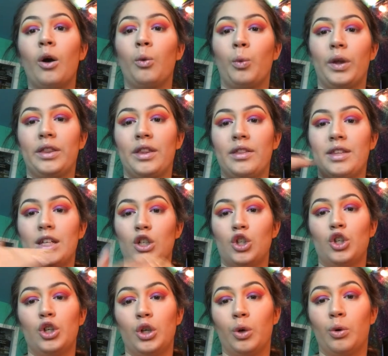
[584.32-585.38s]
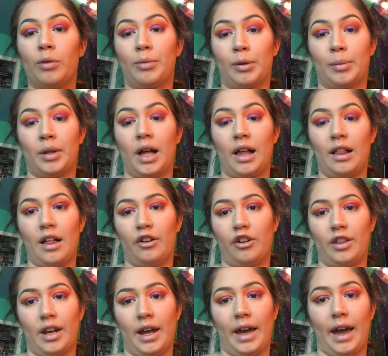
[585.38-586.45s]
with the new purple eyeliner that I